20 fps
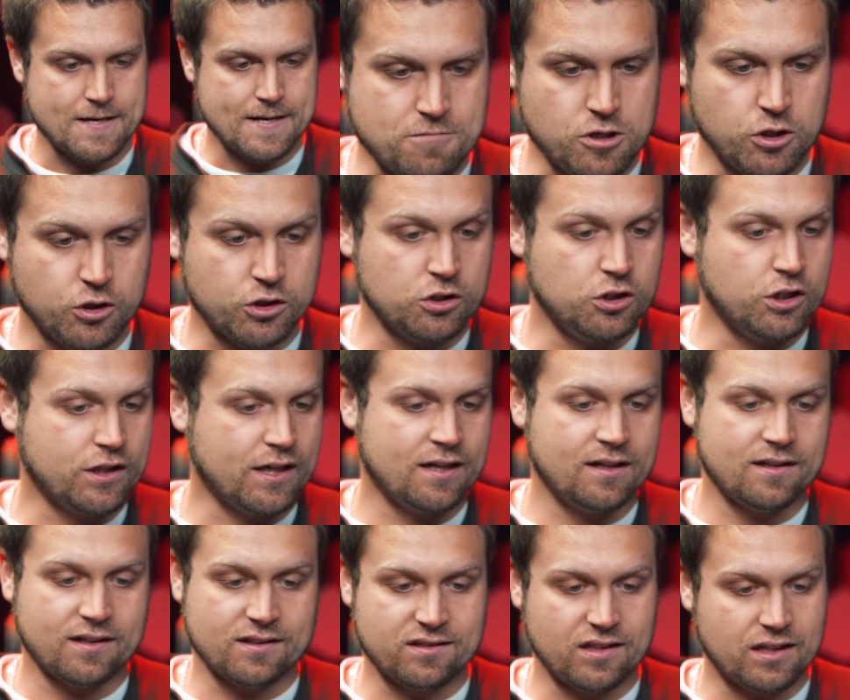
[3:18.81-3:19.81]
You can look at
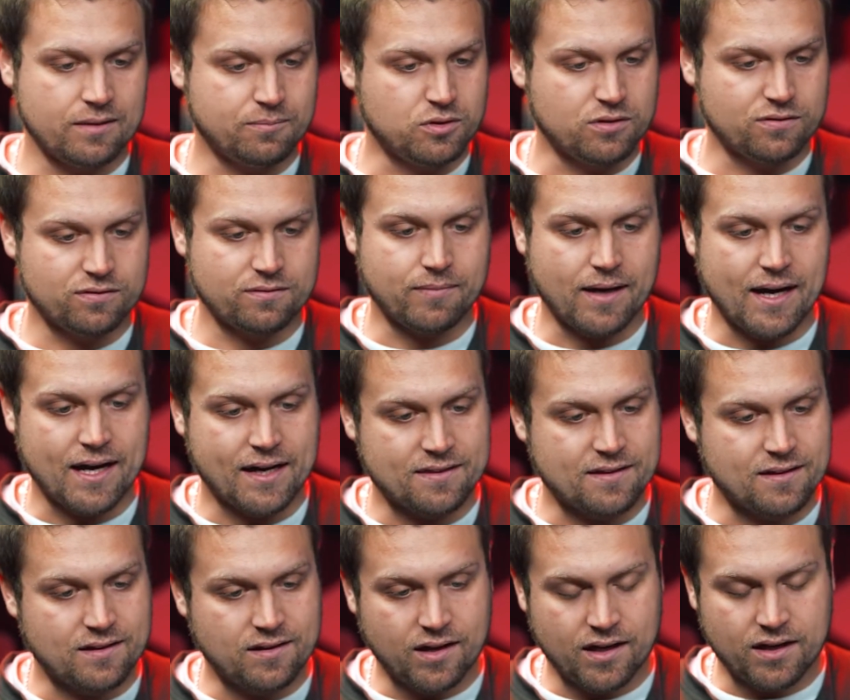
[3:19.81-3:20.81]
an example from back in
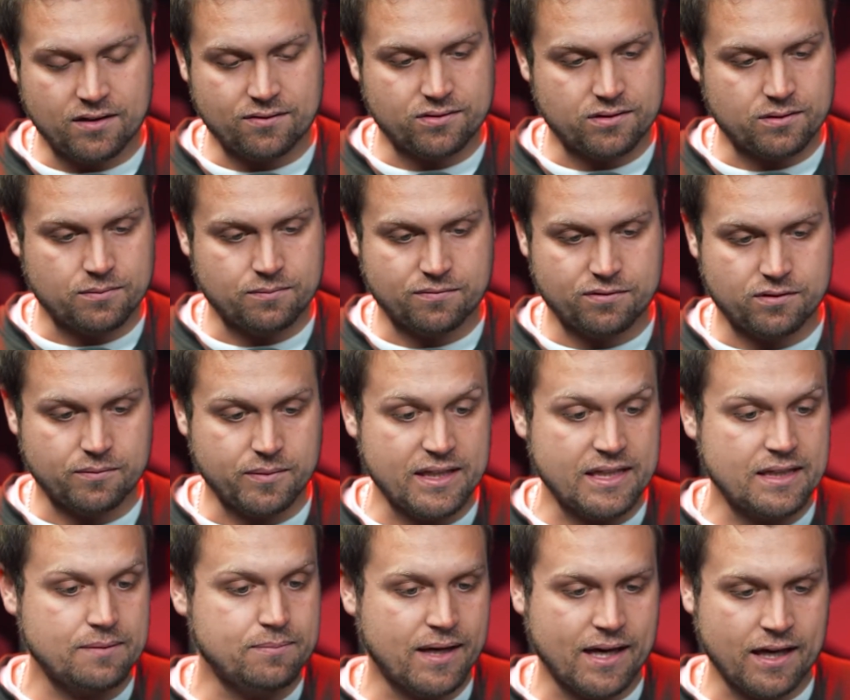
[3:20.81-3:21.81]
the day from
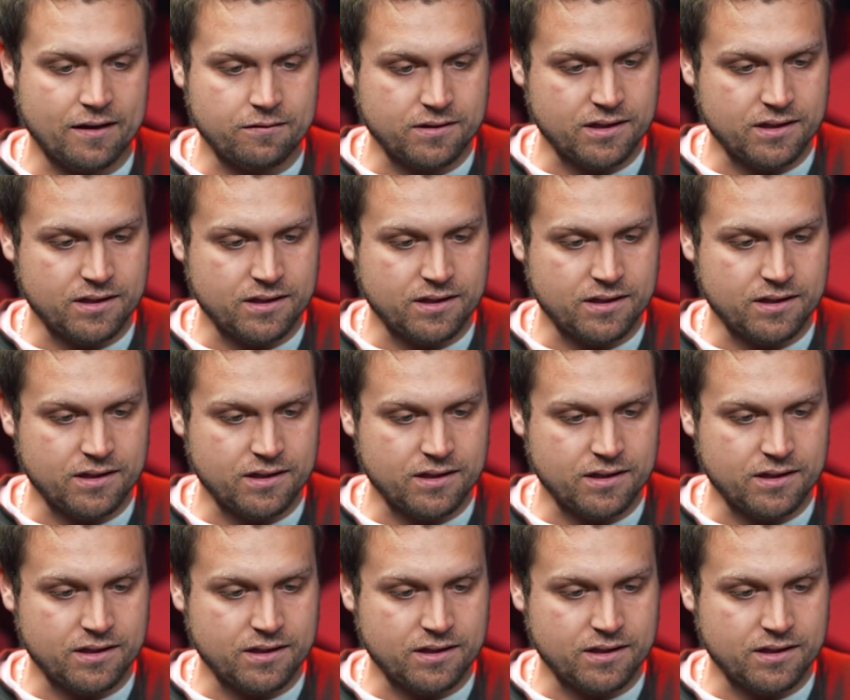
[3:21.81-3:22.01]
eBay.